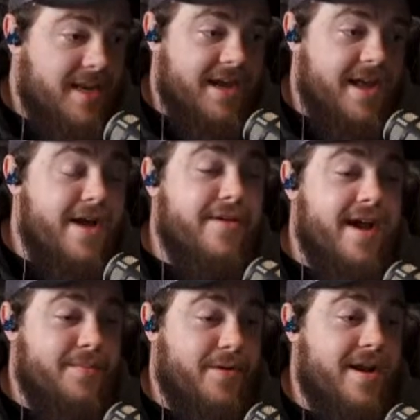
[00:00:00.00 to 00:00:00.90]
I've
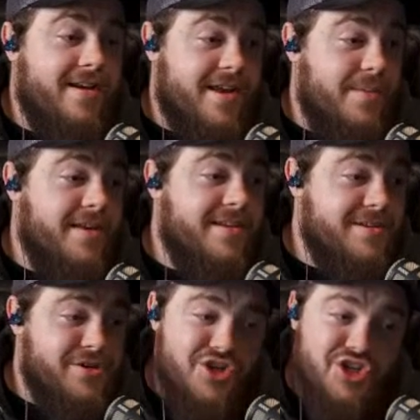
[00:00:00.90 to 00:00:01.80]
got a product coming
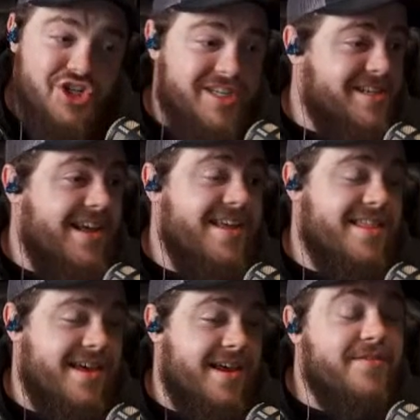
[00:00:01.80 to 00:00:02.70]
just like that.